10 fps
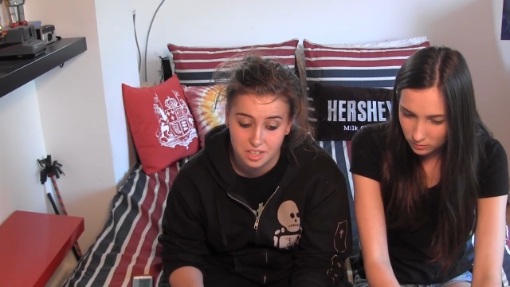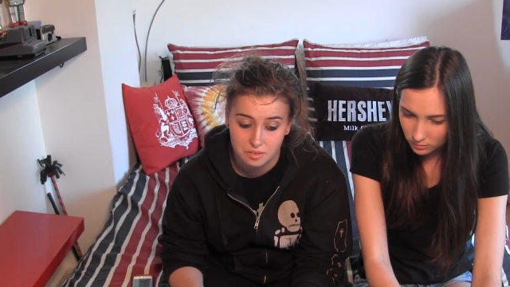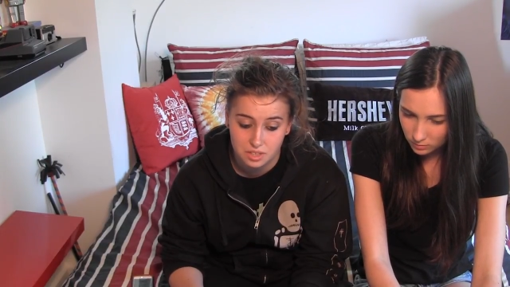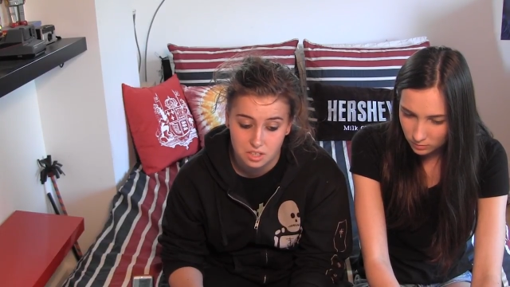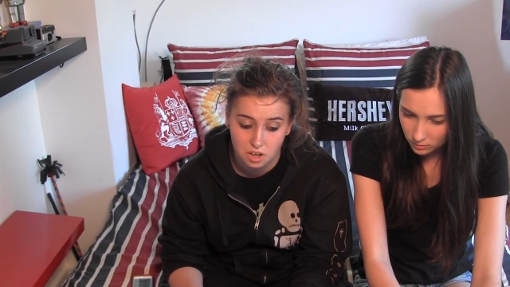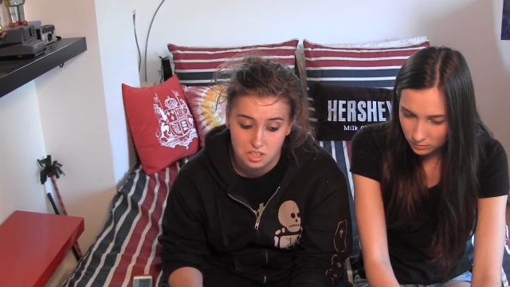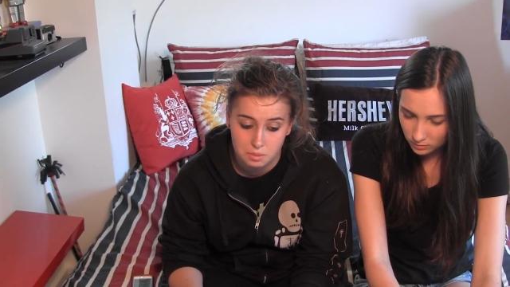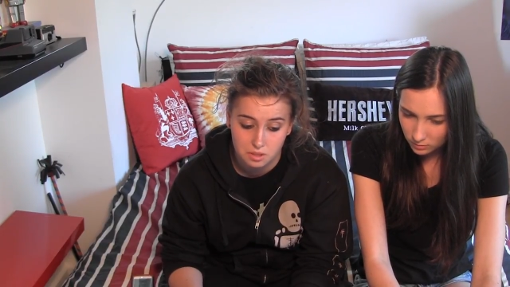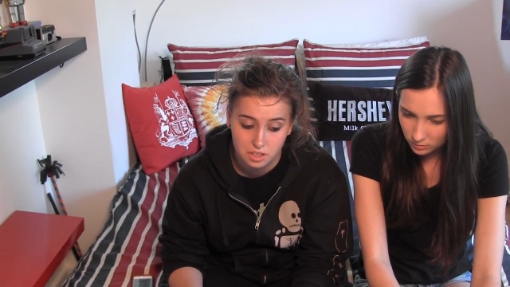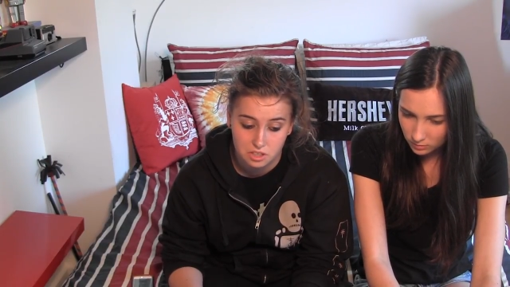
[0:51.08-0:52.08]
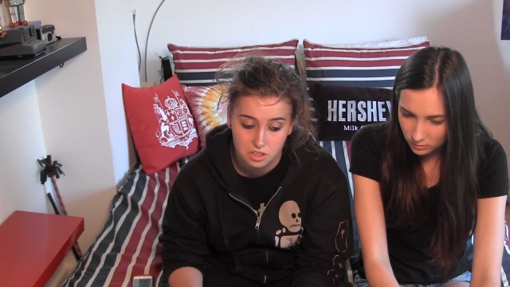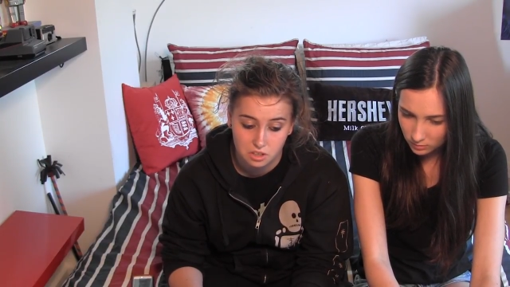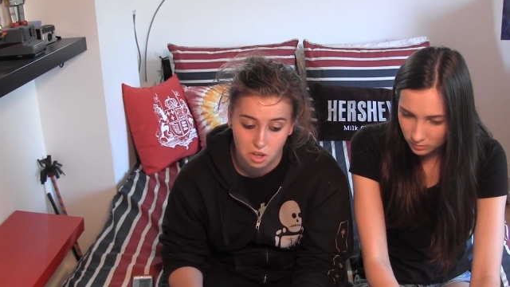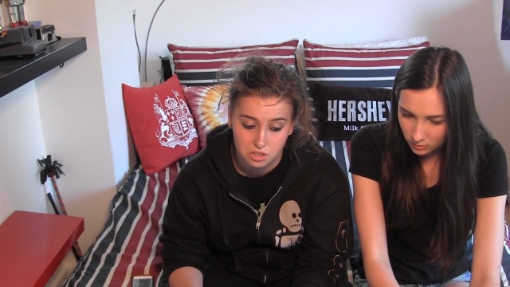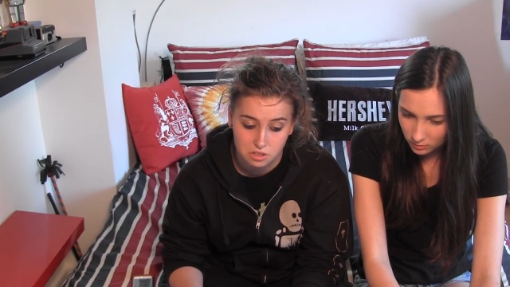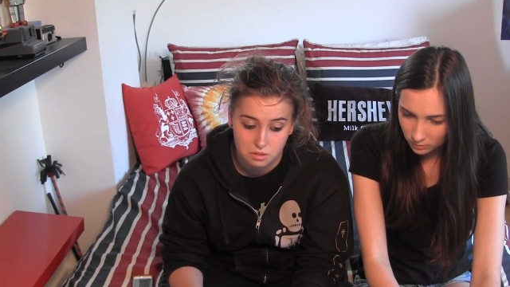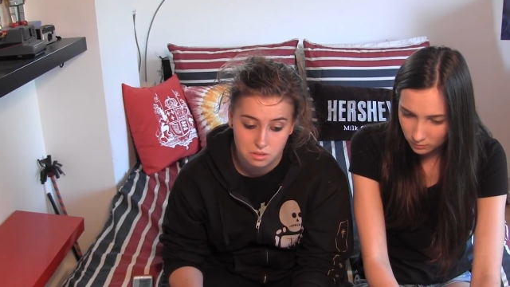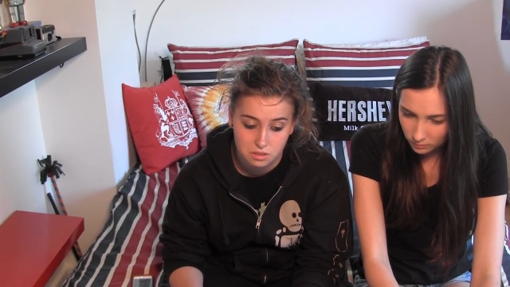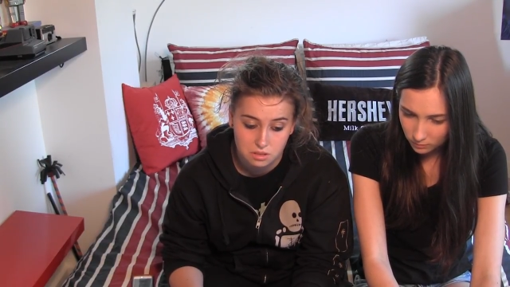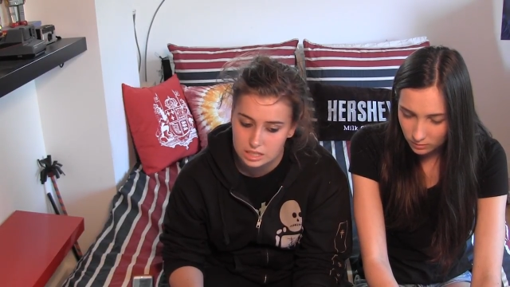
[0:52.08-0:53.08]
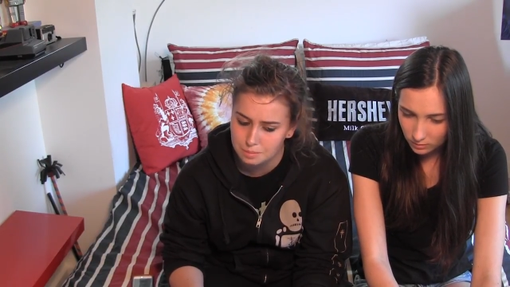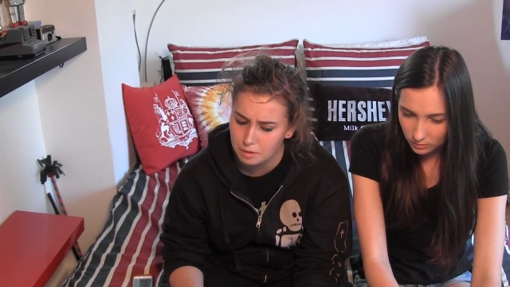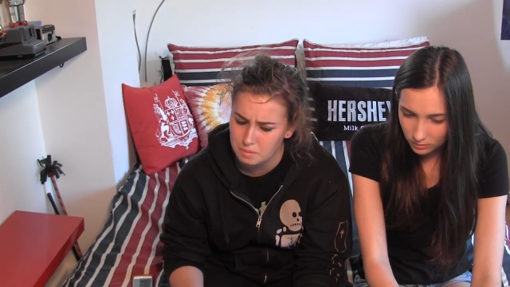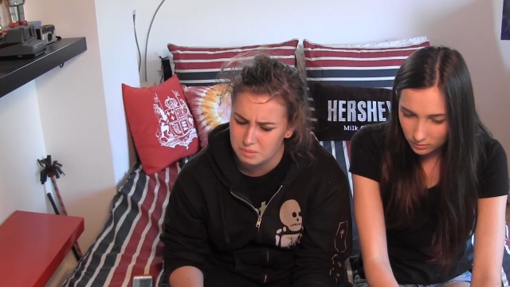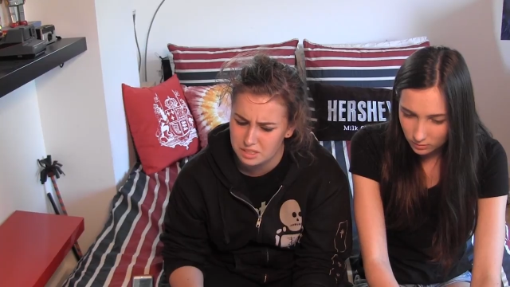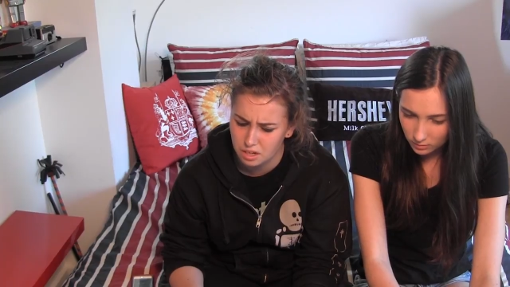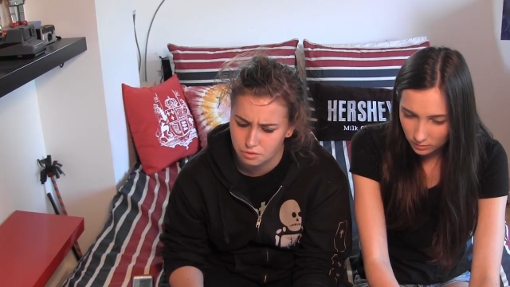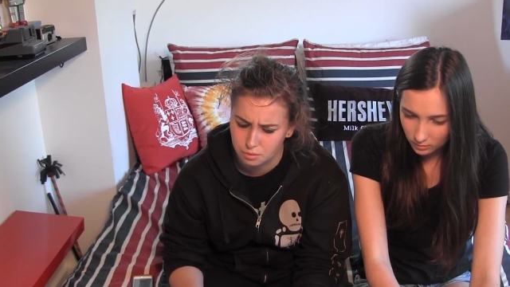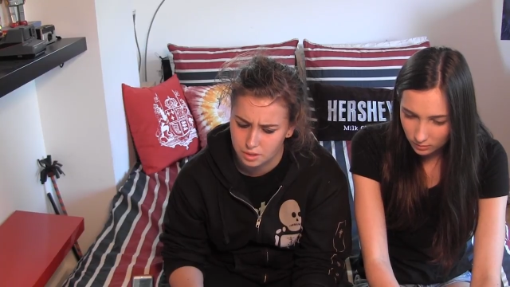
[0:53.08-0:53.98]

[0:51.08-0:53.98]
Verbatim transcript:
Speaker 1: it if they talked about like shitty lawsuits. It's probably not for